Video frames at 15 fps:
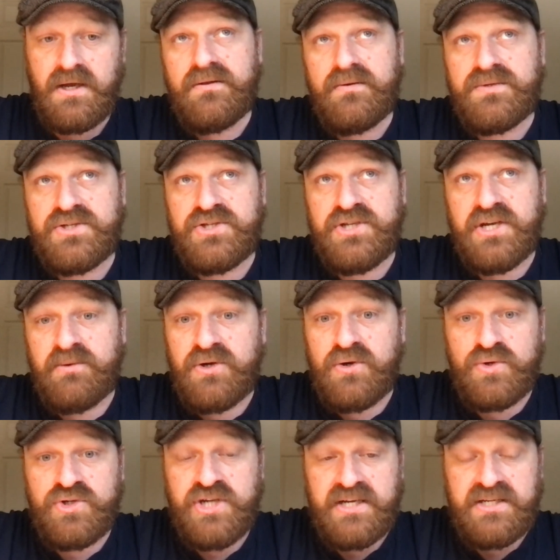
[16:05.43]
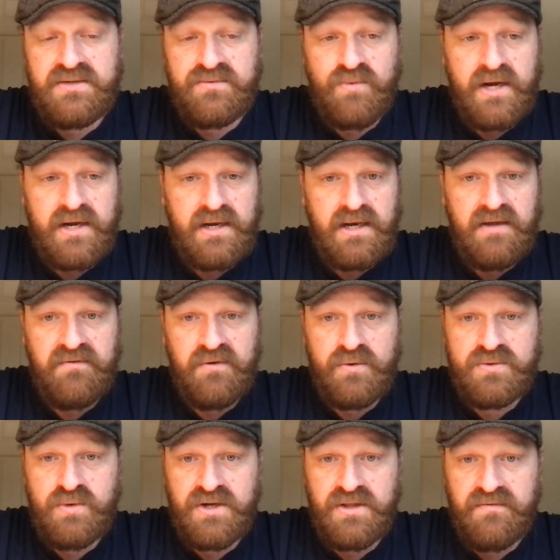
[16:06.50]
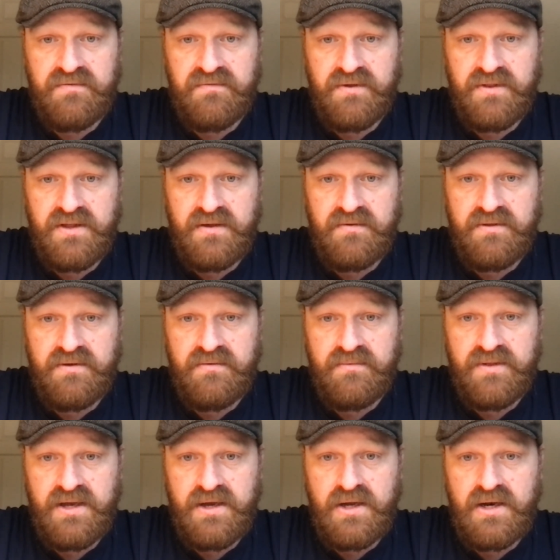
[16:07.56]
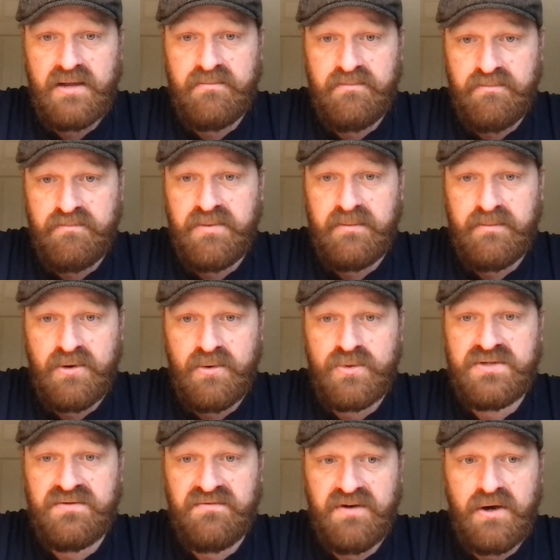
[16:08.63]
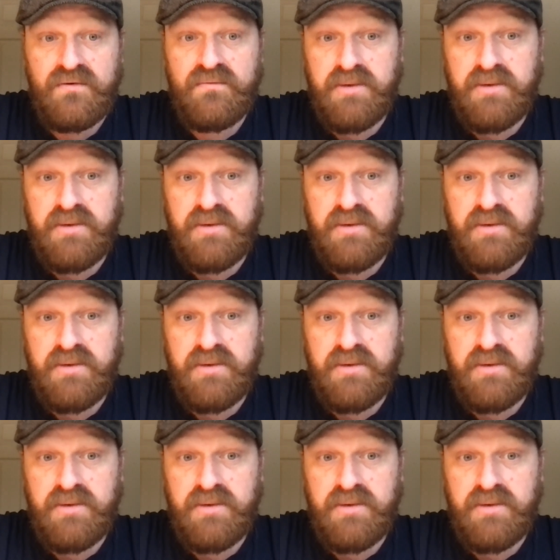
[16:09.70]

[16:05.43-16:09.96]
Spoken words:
There was a gentleman called Jason Ratcliffe, who was one of the early people who was involved,